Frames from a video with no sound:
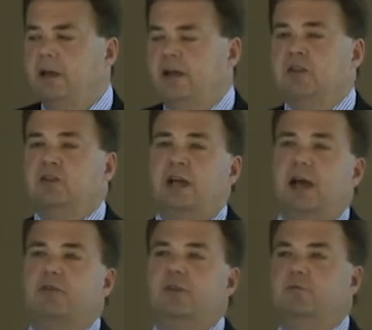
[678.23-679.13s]
It has to
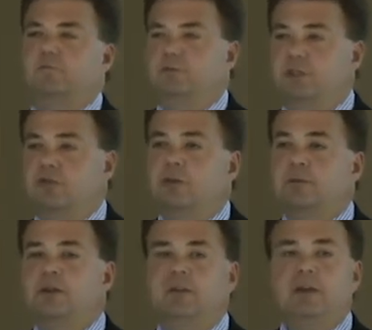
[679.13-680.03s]
have a
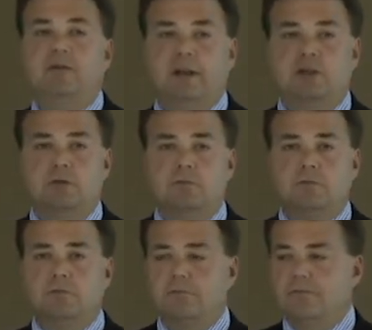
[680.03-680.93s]
description of the invention,
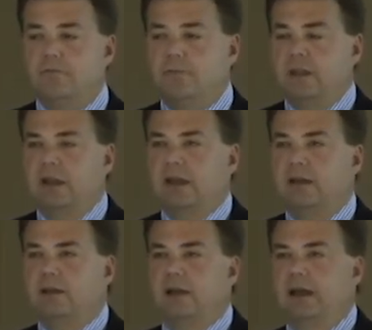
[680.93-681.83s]

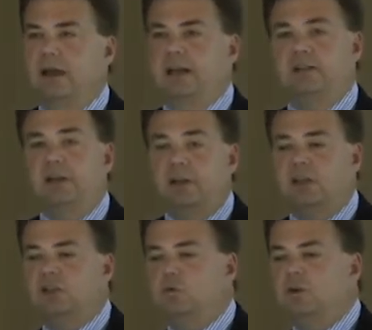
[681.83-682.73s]
and it has to have at
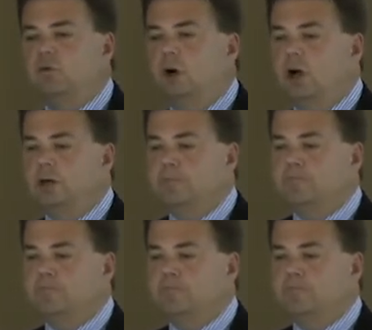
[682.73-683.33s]
least one drawing.